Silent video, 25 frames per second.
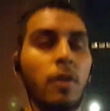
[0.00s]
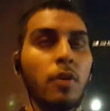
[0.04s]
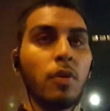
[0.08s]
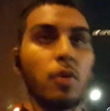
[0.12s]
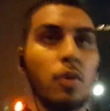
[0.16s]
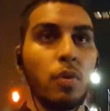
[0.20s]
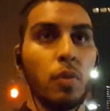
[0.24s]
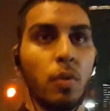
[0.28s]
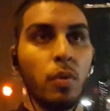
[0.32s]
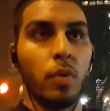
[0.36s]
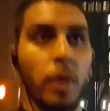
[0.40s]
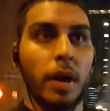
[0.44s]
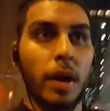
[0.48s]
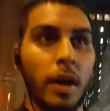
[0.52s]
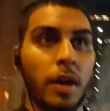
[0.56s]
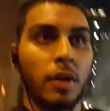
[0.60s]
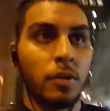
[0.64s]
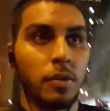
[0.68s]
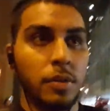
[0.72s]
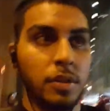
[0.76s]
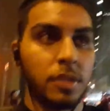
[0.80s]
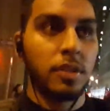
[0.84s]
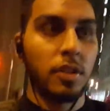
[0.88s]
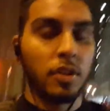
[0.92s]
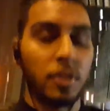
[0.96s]
Who else
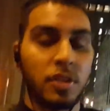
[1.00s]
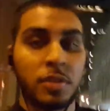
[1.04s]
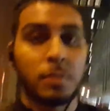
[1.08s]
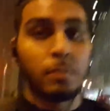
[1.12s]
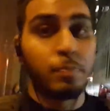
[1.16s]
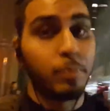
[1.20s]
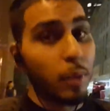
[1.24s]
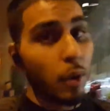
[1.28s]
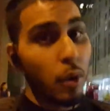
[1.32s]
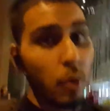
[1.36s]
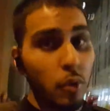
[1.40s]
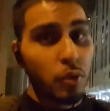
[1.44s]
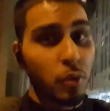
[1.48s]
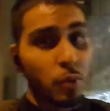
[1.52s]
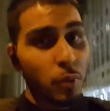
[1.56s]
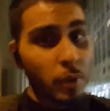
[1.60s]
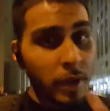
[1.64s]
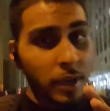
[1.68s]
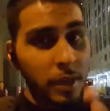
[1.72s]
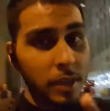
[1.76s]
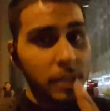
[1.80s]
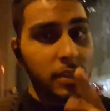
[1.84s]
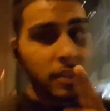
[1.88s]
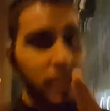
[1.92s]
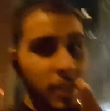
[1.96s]
looks
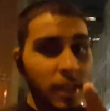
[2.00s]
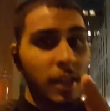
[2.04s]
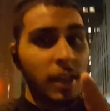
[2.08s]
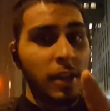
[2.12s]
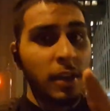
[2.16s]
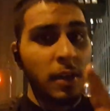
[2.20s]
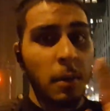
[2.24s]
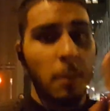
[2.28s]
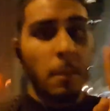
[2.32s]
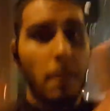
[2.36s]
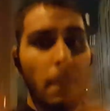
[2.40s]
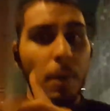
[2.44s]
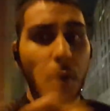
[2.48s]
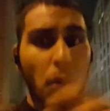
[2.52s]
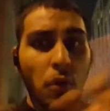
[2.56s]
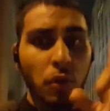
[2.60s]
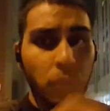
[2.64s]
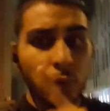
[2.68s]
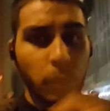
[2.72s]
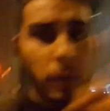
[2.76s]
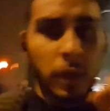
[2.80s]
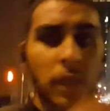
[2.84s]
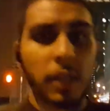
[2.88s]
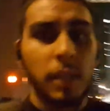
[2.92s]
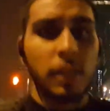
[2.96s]
both
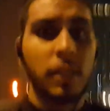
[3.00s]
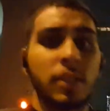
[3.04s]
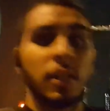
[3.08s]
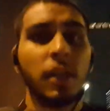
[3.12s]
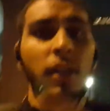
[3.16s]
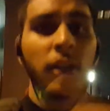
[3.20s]
ways